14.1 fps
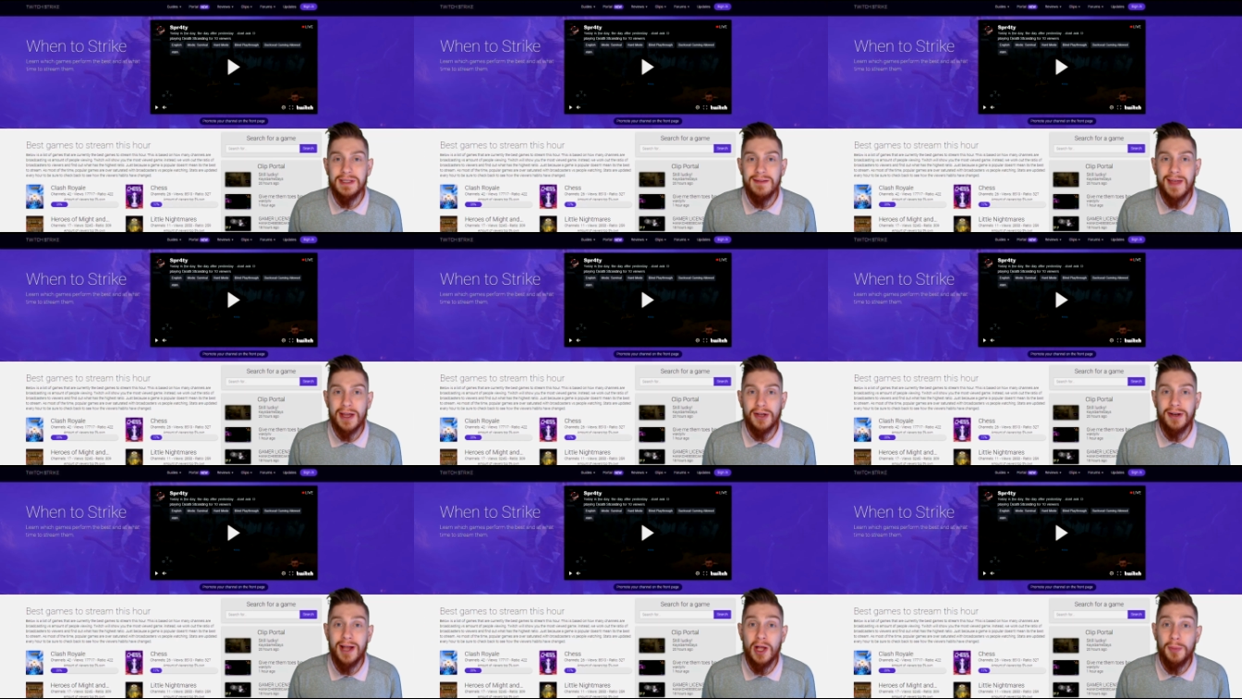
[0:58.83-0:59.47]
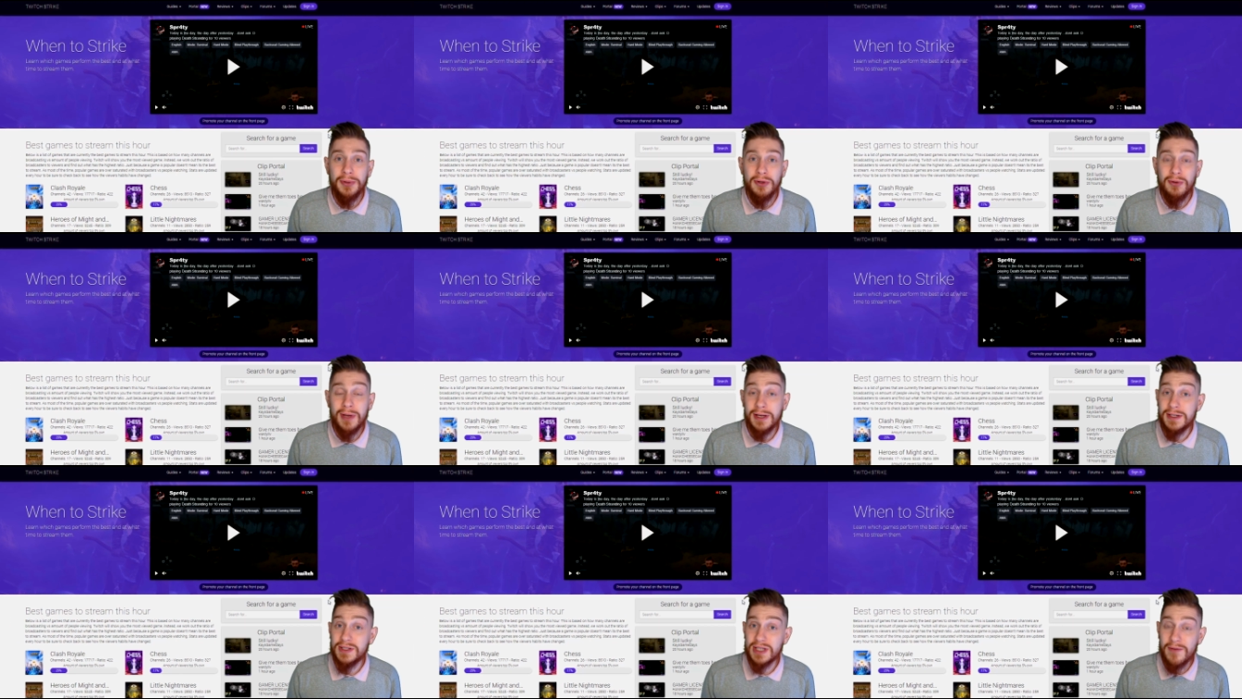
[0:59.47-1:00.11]
that could help you
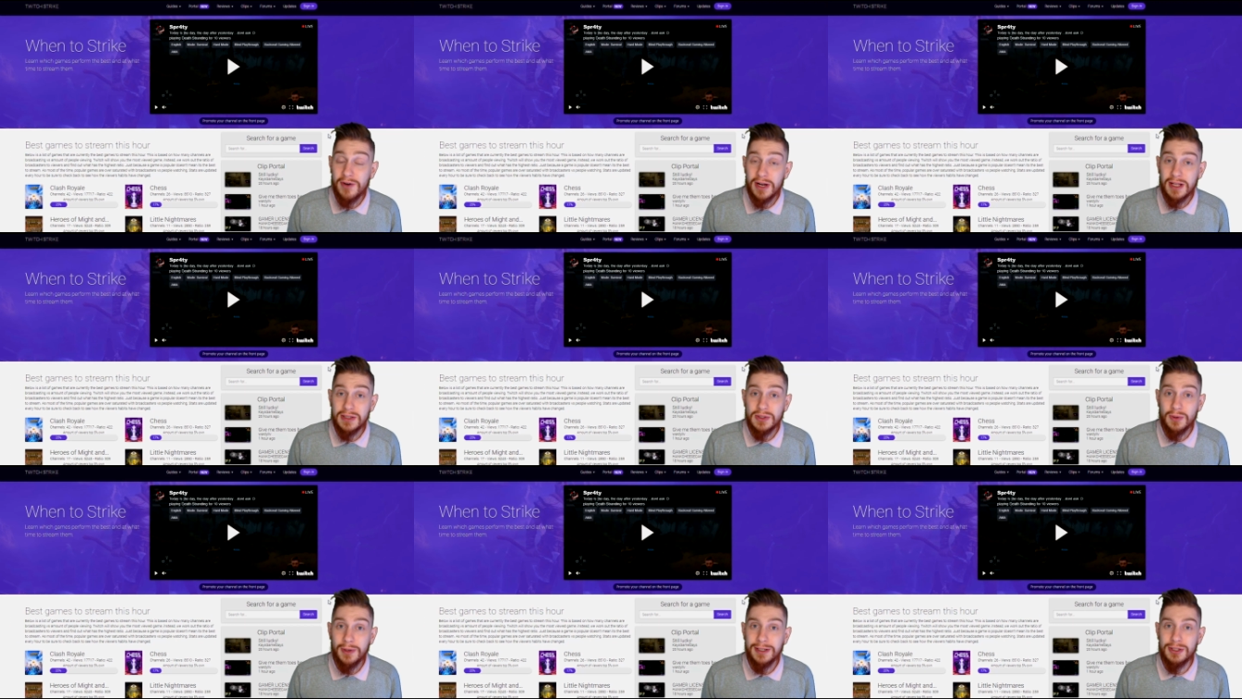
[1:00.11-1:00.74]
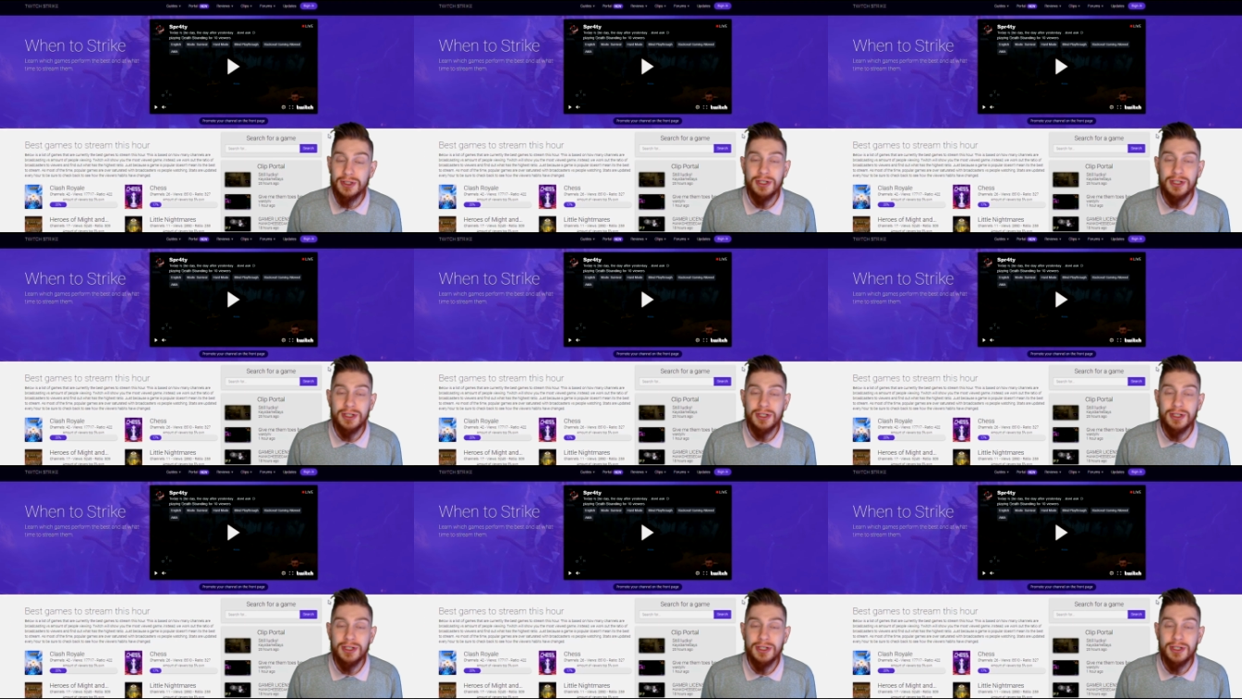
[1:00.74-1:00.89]
get discovered on Twitch